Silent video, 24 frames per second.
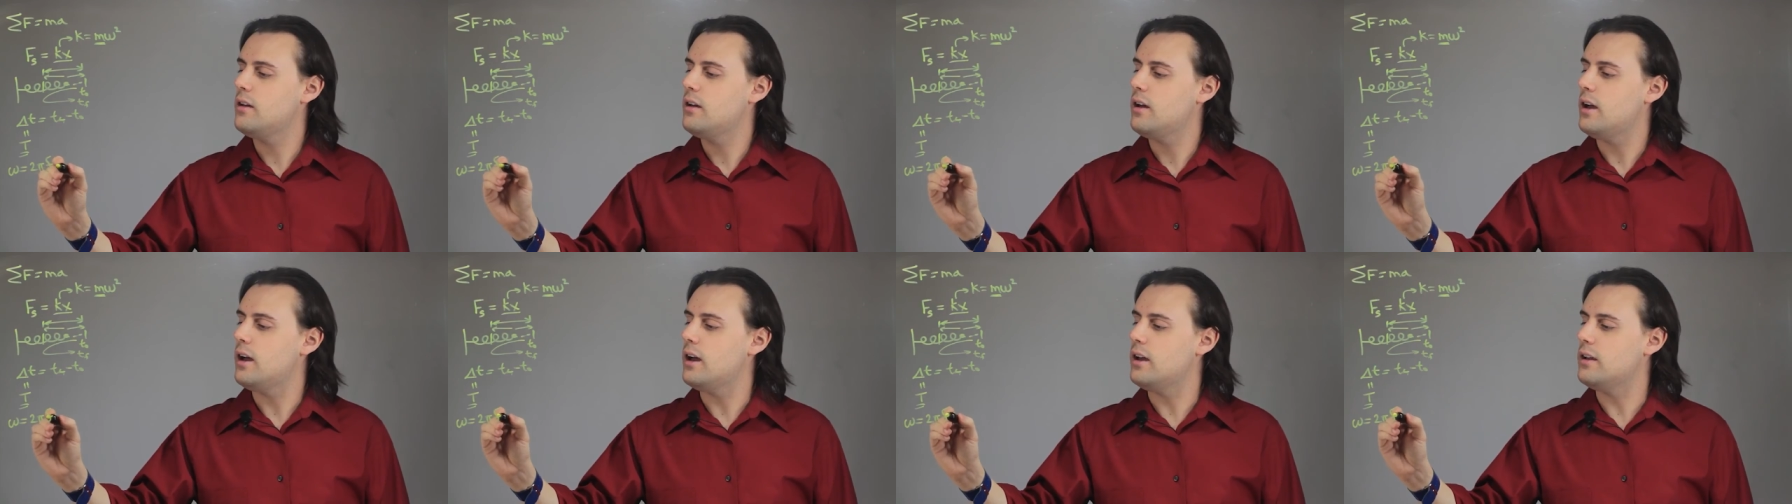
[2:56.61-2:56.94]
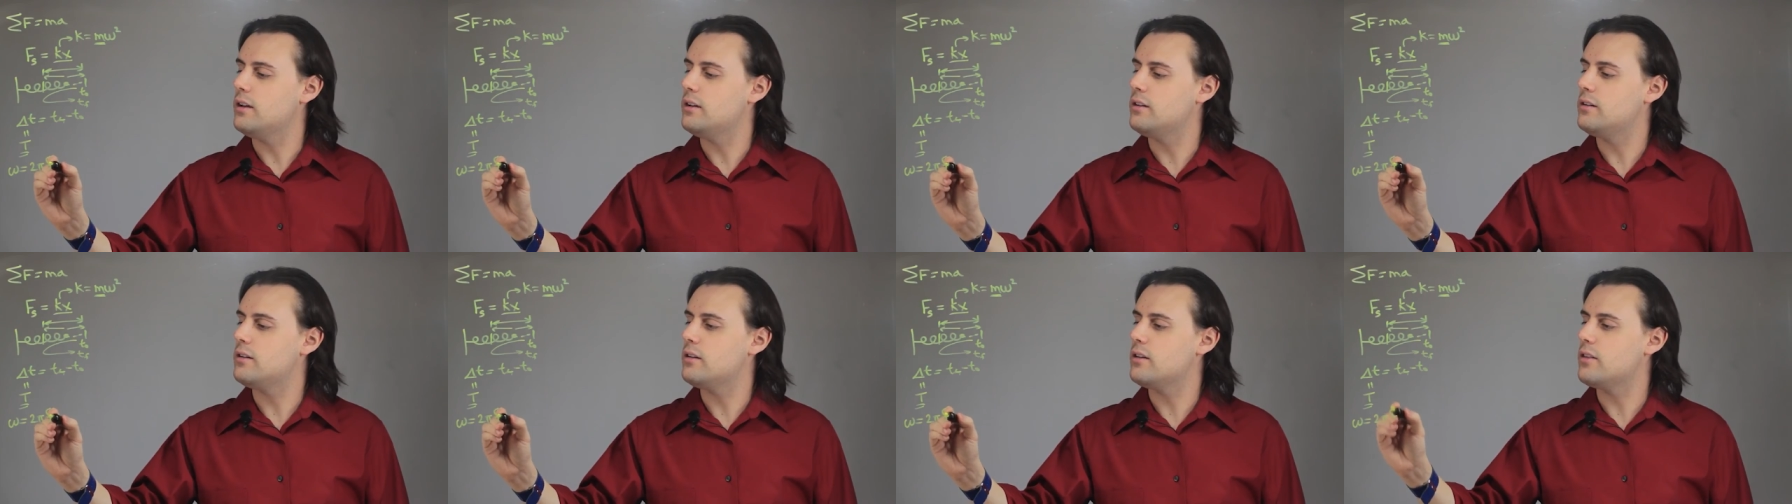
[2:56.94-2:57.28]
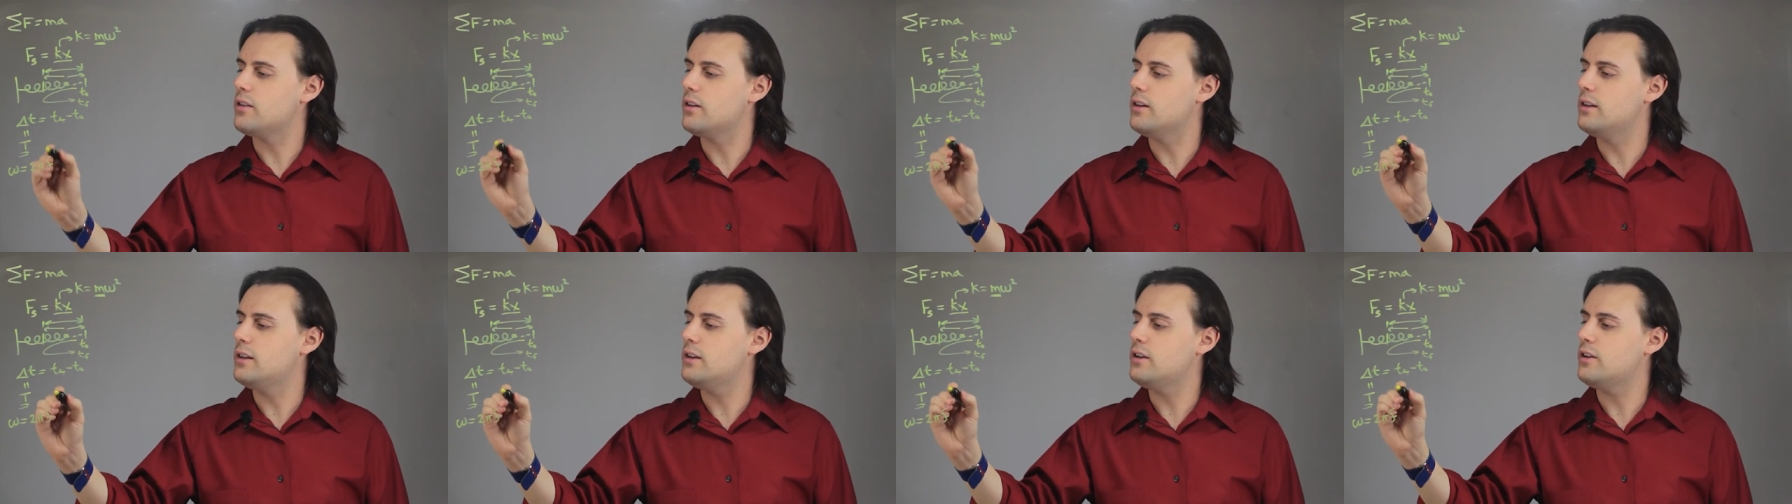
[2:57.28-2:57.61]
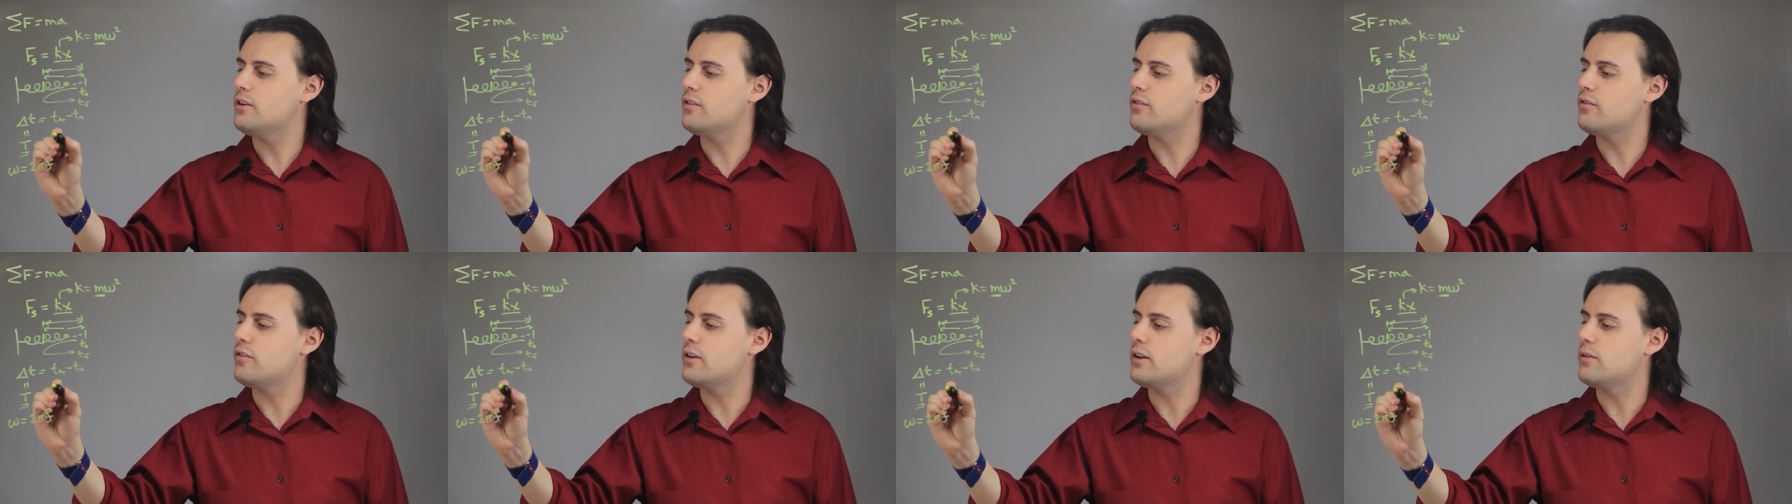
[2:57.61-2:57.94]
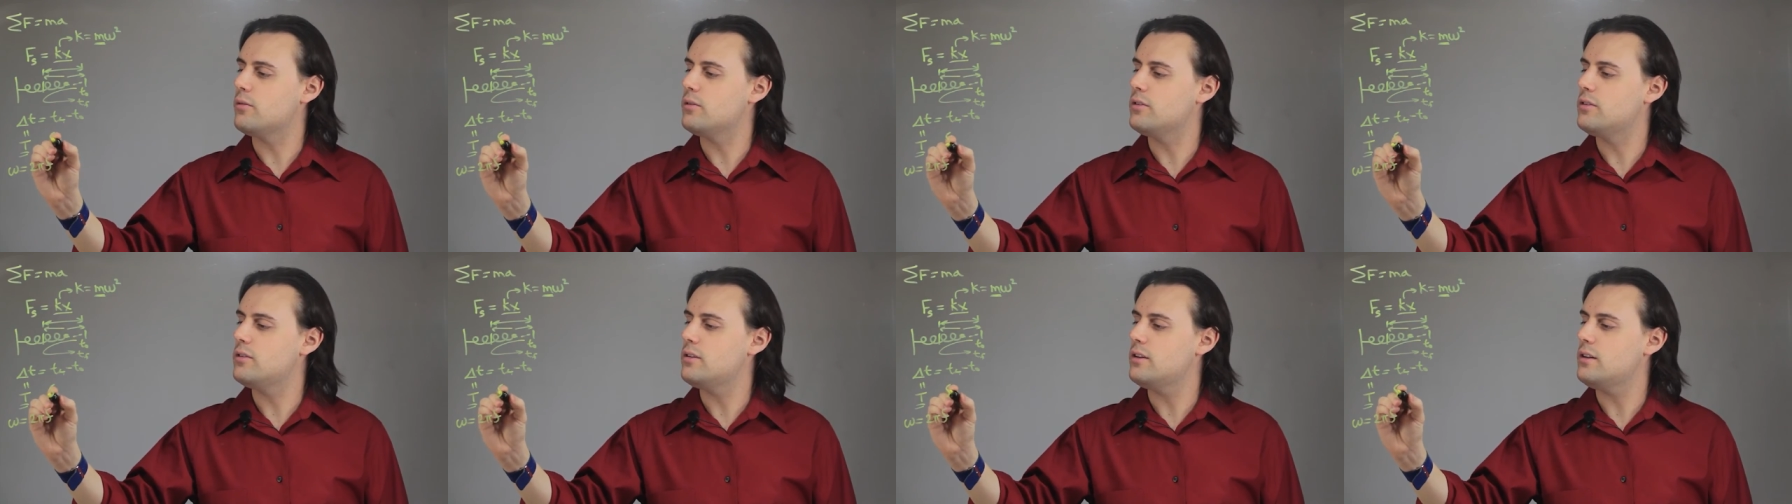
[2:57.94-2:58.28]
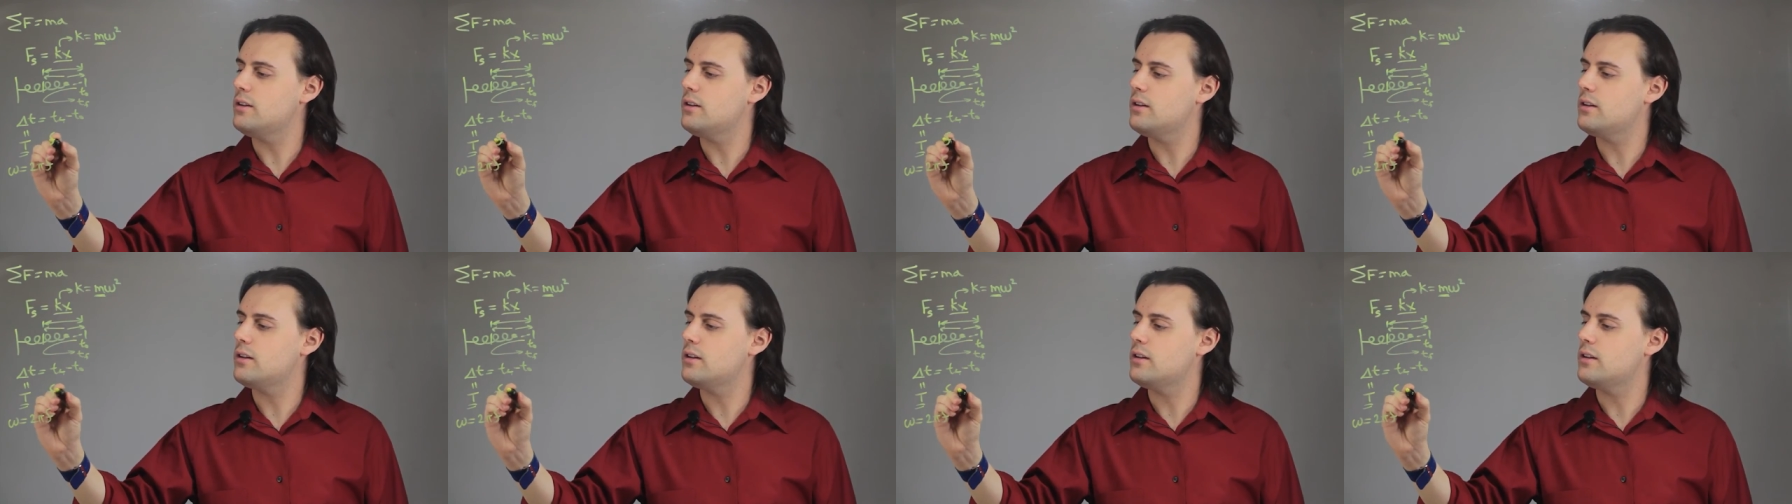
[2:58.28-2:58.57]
and the linear frequency